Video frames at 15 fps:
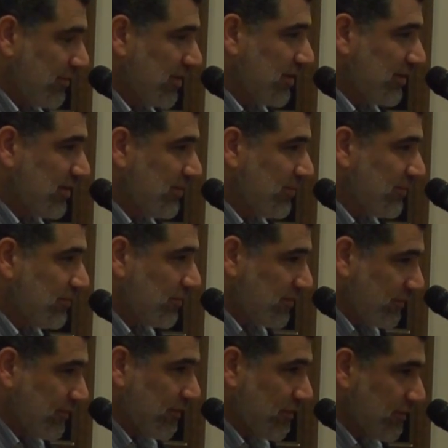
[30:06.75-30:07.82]
Nicodemus was a
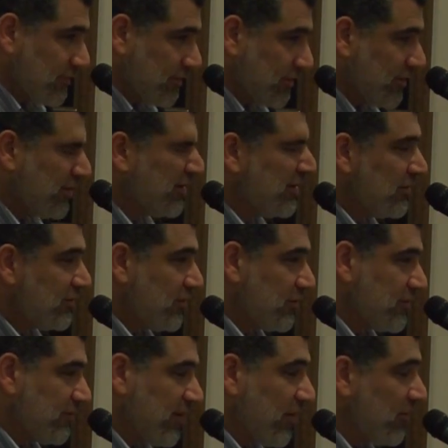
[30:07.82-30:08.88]
Pharisee.
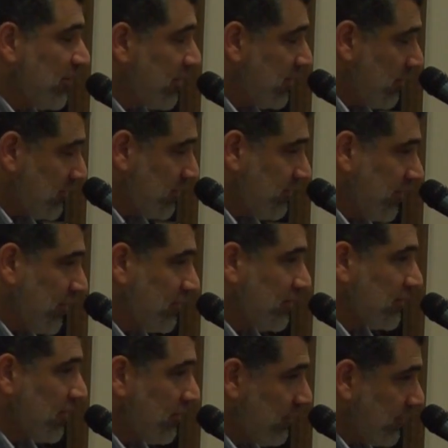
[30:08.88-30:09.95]
Joseph of Arimathea was a Pharisee.
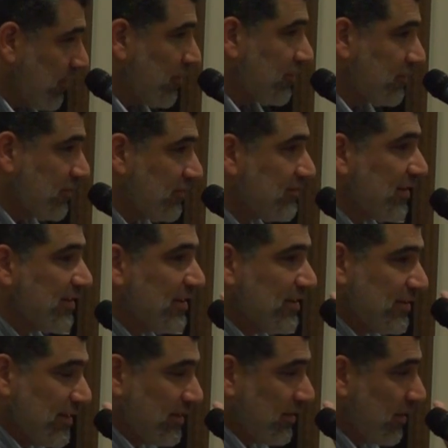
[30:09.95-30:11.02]
There's other Pharisees that
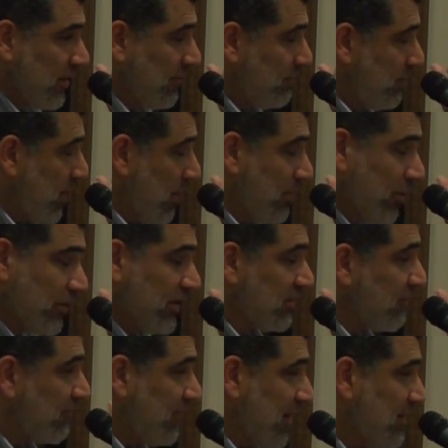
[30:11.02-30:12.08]
apparently
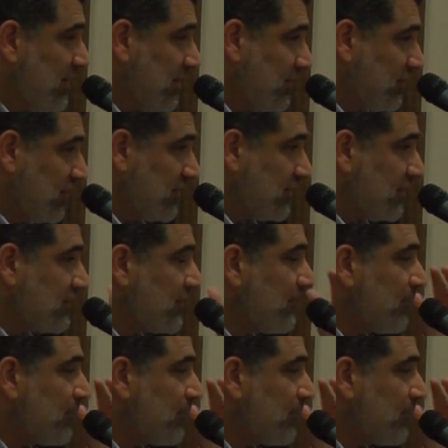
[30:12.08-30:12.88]
defended Jesus.